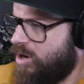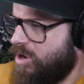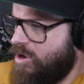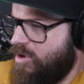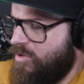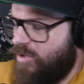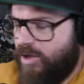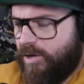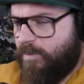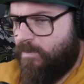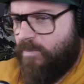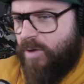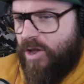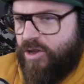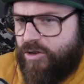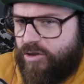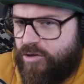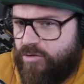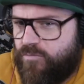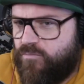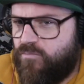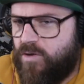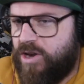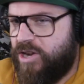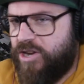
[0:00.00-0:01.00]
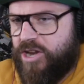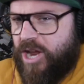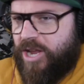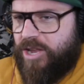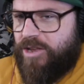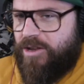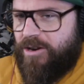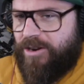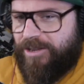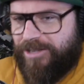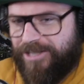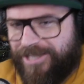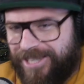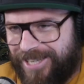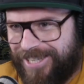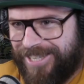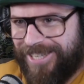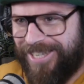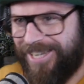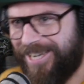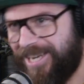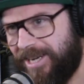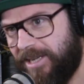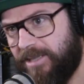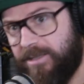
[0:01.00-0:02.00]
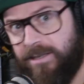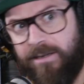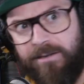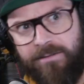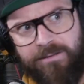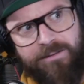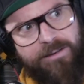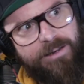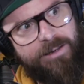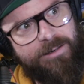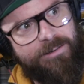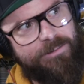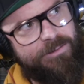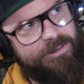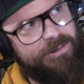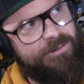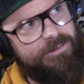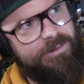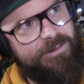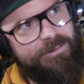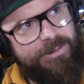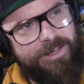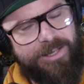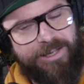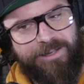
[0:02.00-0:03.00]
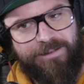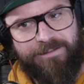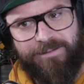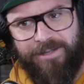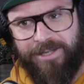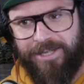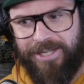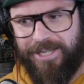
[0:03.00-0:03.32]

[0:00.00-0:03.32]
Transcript: this place is ridiculous. And I was like, all right, what's wrong with you?